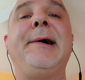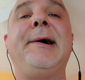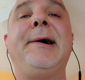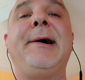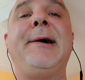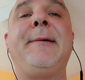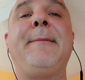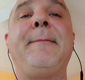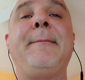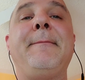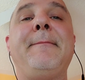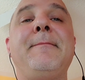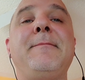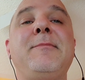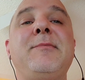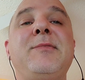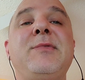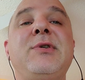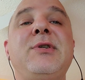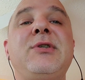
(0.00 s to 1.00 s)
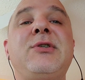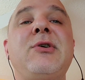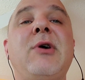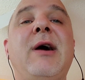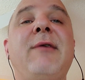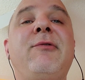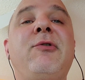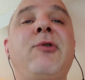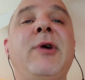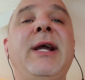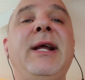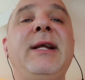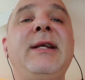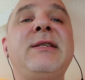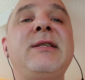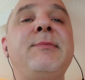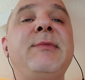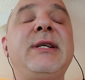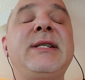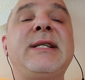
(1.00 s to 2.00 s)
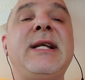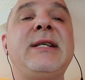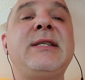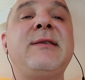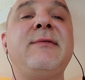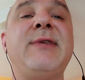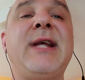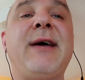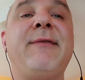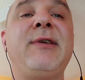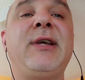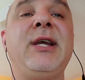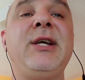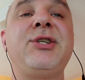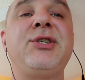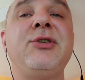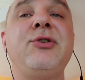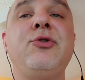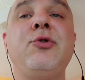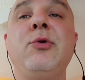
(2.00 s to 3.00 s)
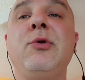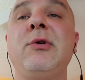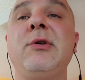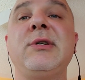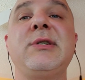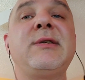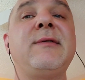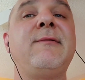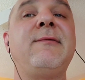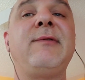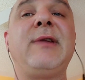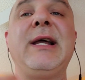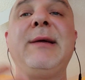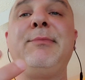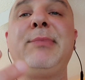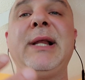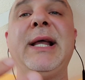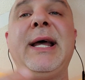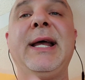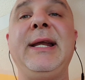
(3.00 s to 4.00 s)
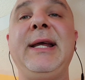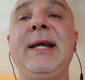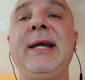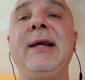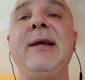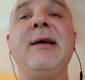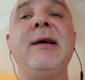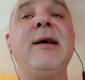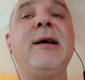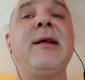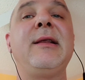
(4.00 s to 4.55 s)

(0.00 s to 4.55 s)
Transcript: Um, so I've created some extensive navigation tools, flight planning,